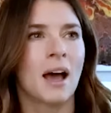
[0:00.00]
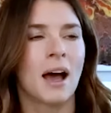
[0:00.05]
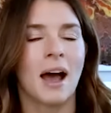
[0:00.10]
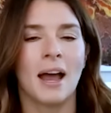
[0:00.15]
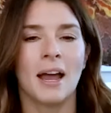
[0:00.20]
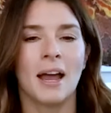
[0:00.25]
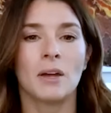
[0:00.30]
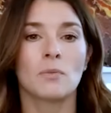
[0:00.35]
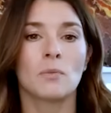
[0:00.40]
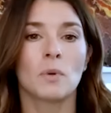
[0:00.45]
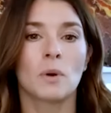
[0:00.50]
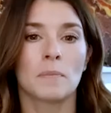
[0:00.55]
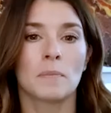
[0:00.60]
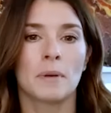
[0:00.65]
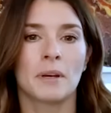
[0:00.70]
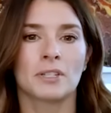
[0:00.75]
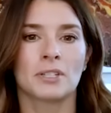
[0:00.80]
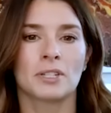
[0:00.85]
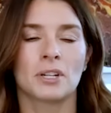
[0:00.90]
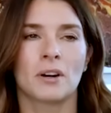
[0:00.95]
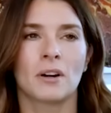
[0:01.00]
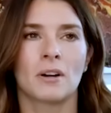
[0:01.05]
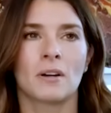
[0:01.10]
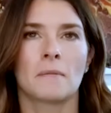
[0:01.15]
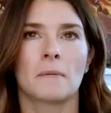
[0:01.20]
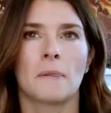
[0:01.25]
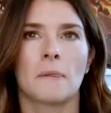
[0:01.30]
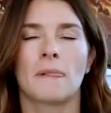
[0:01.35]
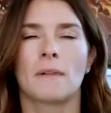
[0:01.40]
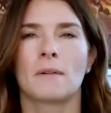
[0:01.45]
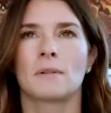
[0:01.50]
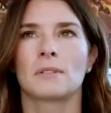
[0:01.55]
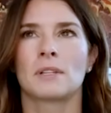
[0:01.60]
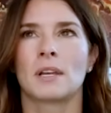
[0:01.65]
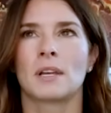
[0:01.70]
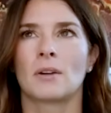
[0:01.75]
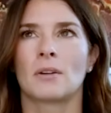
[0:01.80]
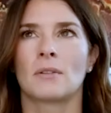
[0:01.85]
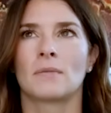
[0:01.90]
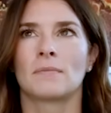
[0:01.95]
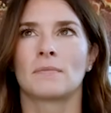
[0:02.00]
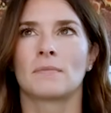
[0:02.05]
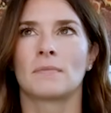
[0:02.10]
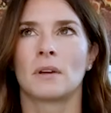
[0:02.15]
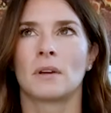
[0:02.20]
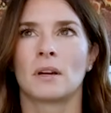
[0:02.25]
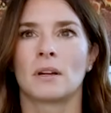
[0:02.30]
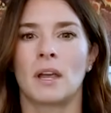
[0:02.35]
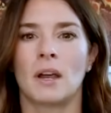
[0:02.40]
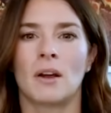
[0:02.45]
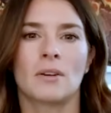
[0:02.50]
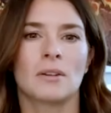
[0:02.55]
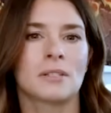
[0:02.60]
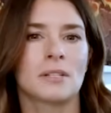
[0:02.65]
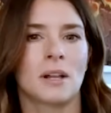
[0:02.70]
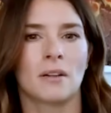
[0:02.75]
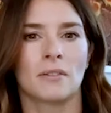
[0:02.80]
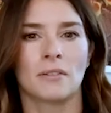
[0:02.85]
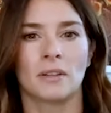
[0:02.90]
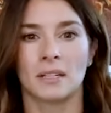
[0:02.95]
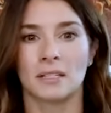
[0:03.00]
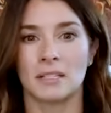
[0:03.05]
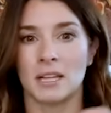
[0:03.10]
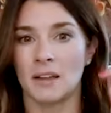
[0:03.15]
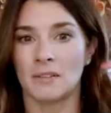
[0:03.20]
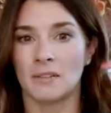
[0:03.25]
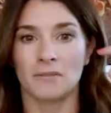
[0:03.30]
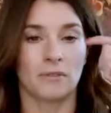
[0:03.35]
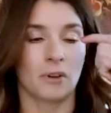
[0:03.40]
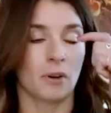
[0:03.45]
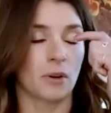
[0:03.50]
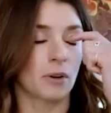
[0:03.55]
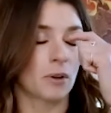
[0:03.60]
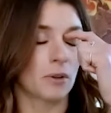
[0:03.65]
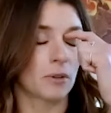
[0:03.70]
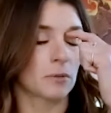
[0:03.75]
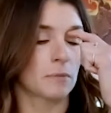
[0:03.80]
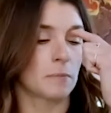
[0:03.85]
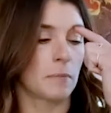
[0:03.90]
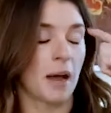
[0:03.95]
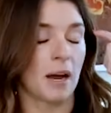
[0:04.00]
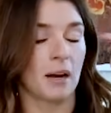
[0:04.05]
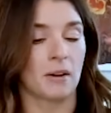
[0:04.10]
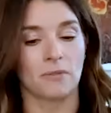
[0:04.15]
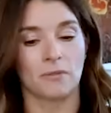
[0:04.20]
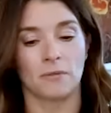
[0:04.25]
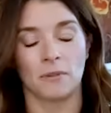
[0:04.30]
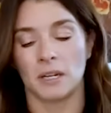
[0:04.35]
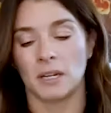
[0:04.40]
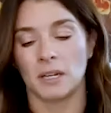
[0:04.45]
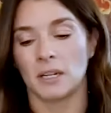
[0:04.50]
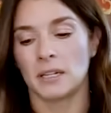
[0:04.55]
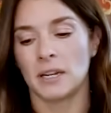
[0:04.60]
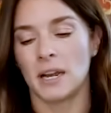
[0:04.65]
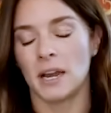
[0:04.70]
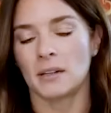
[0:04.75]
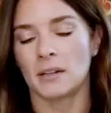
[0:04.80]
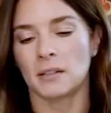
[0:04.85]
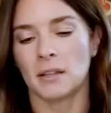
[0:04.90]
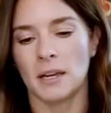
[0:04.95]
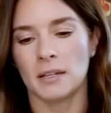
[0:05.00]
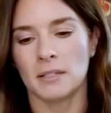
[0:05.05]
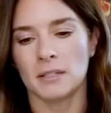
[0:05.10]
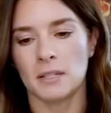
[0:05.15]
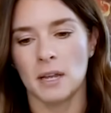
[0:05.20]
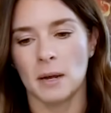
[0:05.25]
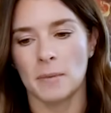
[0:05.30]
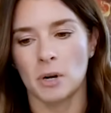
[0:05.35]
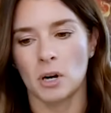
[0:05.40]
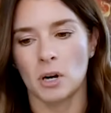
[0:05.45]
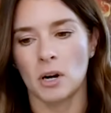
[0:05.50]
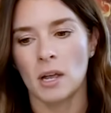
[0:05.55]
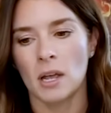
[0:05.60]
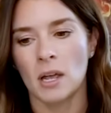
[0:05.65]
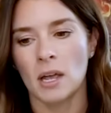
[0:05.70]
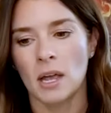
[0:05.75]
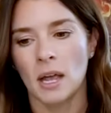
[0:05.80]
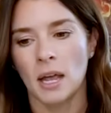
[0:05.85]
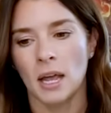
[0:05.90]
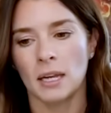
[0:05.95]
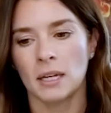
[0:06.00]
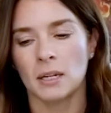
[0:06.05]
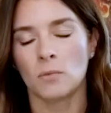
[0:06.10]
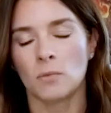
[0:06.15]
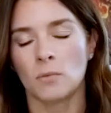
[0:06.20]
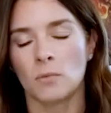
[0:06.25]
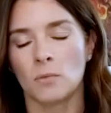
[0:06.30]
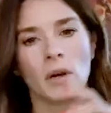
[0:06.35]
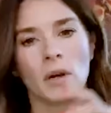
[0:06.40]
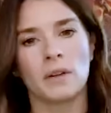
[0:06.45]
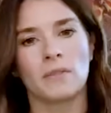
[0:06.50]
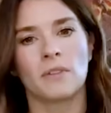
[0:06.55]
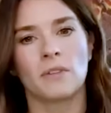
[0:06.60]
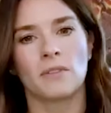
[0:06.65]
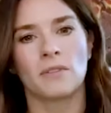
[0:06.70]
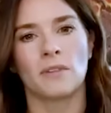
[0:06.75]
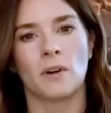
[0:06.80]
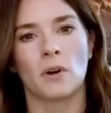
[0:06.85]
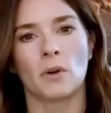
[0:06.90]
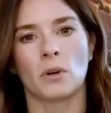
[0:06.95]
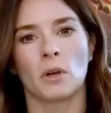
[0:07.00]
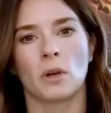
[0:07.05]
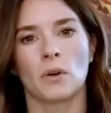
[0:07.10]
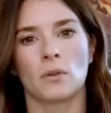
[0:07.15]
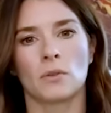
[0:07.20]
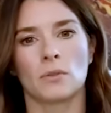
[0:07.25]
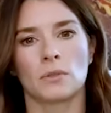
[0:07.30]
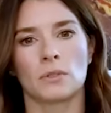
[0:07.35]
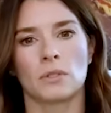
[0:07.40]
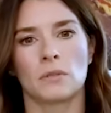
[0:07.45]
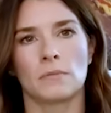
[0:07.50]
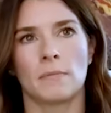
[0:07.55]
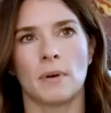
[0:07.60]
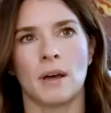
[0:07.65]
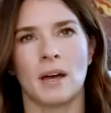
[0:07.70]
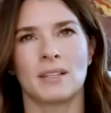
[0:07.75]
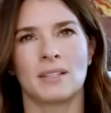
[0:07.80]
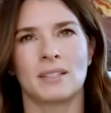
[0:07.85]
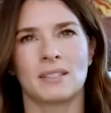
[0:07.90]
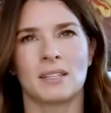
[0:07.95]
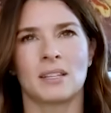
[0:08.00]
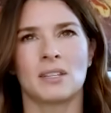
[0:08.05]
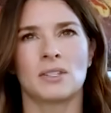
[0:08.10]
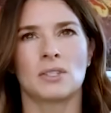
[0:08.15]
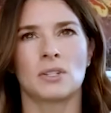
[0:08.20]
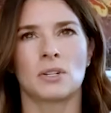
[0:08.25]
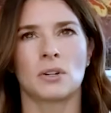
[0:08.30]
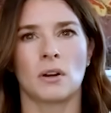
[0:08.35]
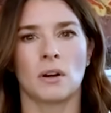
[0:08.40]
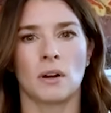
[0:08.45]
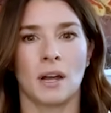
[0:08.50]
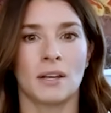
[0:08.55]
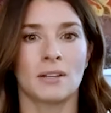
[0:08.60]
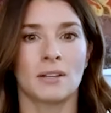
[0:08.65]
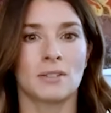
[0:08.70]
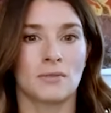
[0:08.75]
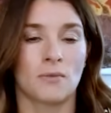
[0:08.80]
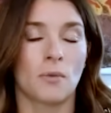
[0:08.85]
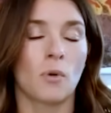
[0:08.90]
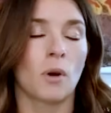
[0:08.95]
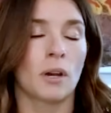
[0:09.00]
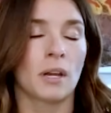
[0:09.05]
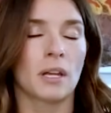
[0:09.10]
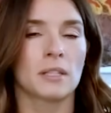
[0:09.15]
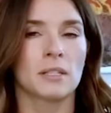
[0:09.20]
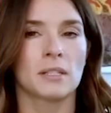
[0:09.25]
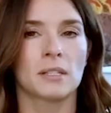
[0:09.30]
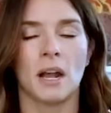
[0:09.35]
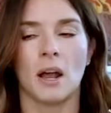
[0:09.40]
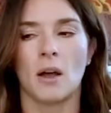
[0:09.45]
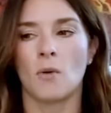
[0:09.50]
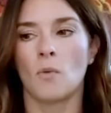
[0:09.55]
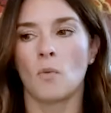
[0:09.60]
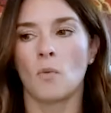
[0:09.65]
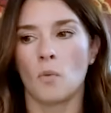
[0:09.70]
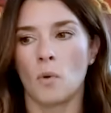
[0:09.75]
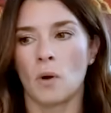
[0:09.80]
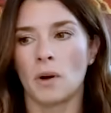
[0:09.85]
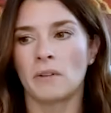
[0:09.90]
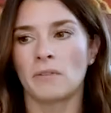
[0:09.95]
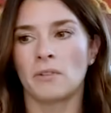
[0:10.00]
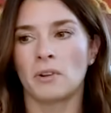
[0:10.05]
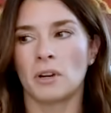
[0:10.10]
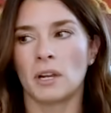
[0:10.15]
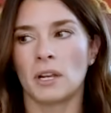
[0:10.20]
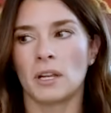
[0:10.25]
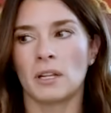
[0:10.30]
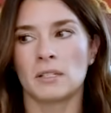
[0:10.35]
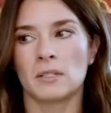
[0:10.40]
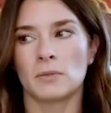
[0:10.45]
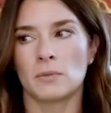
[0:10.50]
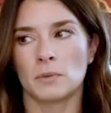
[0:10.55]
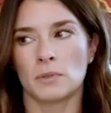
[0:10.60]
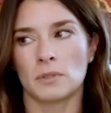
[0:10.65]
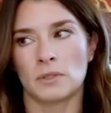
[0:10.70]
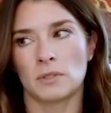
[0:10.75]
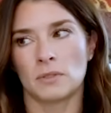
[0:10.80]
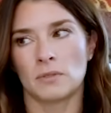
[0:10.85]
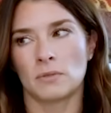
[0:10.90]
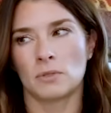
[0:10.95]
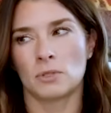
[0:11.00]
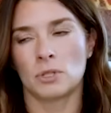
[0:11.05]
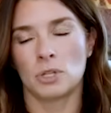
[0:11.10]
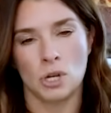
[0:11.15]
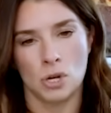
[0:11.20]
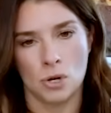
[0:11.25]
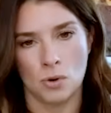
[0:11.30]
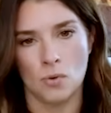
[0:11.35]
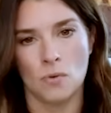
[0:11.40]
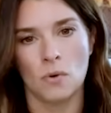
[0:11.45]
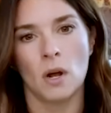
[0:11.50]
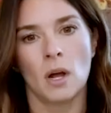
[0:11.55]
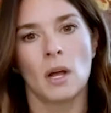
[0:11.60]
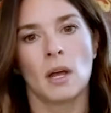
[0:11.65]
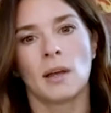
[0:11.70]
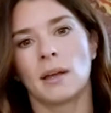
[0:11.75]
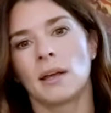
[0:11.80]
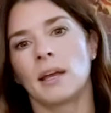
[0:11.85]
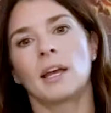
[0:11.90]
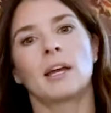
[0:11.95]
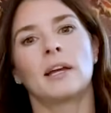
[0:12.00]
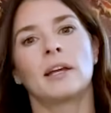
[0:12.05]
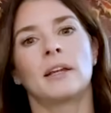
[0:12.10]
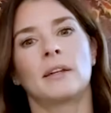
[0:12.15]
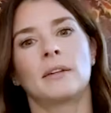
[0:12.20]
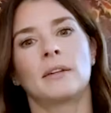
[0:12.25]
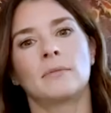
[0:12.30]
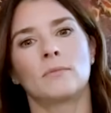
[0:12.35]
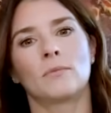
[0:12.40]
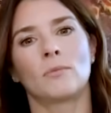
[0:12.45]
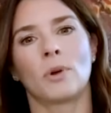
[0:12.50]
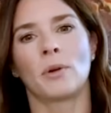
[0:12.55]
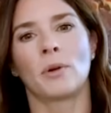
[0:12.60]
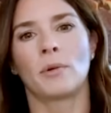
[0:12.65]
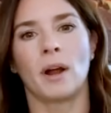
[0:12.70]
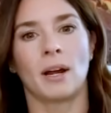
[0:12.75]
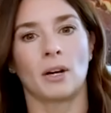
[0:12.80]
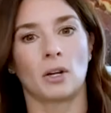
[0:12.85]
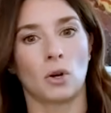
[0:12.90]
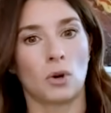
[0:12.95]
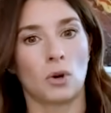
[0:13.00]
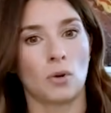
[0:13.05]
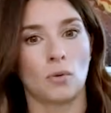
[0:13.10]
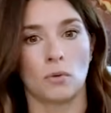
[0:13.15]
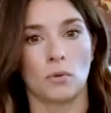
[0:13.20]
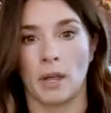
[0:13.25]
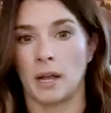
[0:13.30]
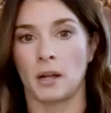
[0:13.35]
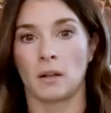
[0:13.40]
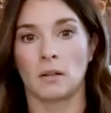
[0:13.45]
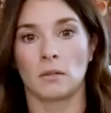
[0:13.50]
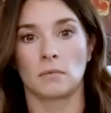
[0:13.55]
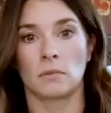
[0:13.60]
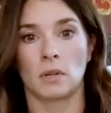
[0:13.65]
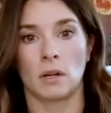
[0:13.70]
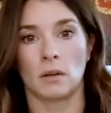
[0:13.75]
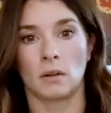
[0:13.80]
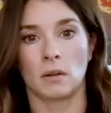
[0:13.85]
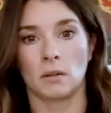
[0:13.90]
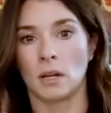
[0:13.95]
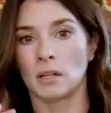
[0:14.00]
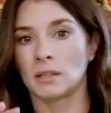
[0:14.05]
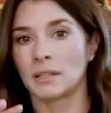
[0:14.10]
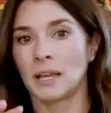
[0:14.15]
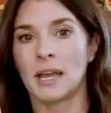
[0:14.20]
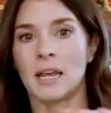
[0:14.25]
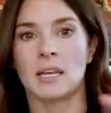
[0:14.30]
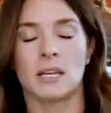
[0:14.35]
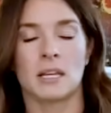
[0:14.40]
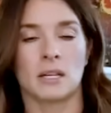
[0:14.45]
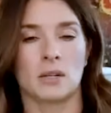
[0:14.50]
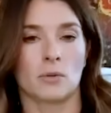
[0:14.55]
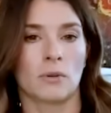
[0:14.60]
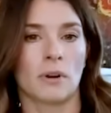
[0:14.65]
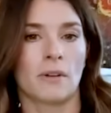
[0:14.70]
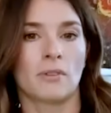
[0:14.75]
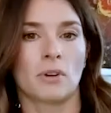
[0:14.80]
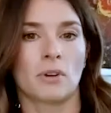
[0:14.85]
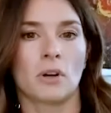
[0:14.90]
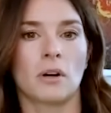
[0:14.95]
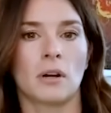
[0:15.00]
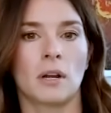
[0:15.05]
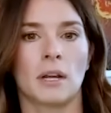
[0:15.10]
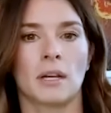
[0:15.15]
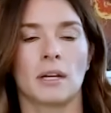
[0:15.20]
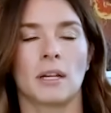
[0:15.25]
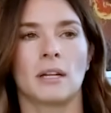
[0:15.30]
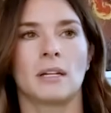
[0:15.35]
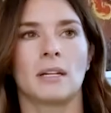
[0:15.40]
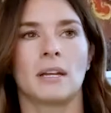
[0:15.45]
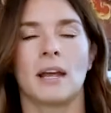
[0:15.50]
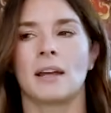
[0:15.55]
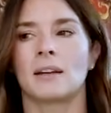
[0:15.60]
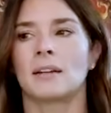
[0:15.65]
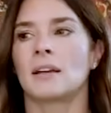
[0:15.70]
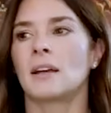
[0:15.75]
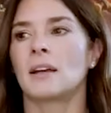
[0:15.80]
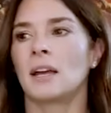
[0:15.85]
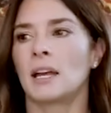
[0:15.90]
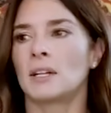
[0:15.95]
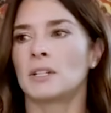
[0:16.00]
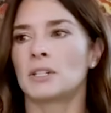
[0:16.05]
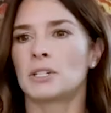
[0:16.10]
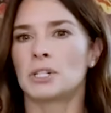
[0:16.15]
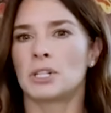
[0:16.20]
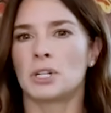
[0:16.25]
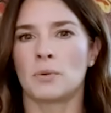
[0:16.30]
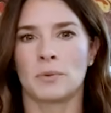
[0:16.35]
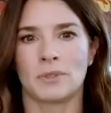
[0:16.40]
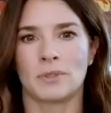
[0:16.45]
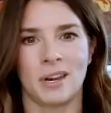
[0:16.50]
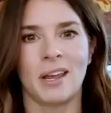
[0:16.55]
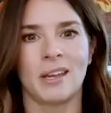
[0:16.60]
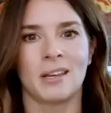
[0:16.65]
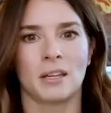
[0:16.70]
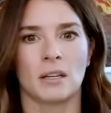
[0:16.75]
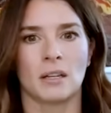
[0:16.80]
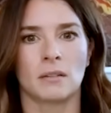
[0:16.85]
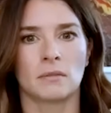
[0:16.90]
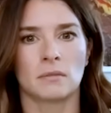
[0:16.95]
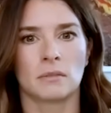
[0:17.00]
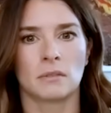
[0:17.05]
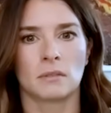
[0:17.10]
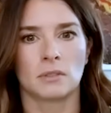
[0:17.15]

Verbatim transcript: I had one picture, it was like a, a carousel like 10 photos back in Indiana last summer. And in one of the photos, my sister has four kids now. One of her kids was two, and we were at a like a, a lake and a river in Indiana, and she was naked.